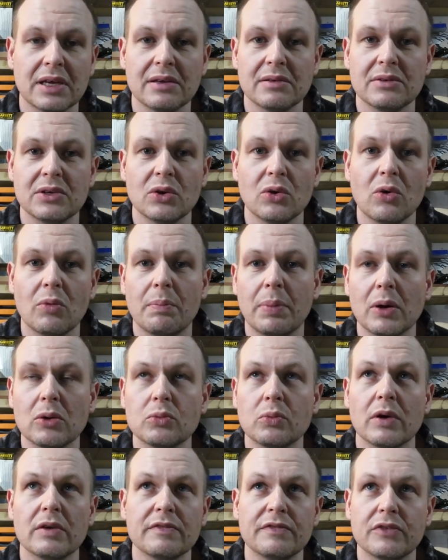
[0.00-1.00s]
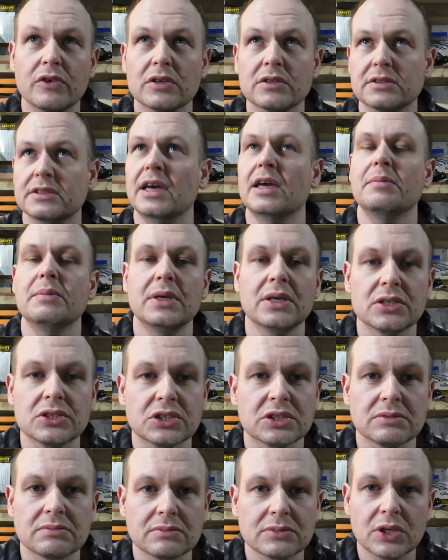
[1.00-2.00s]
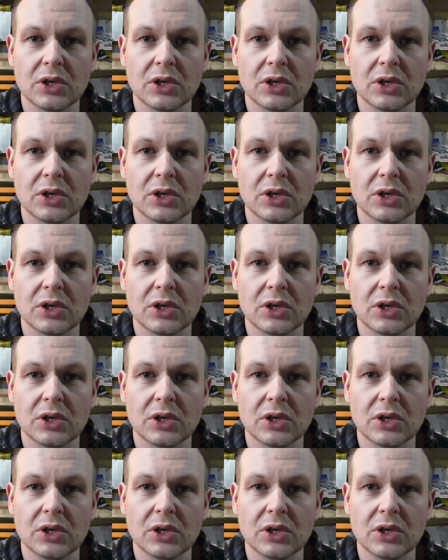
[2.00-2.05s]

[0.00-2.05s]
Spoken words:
you know, build one for 10 meters.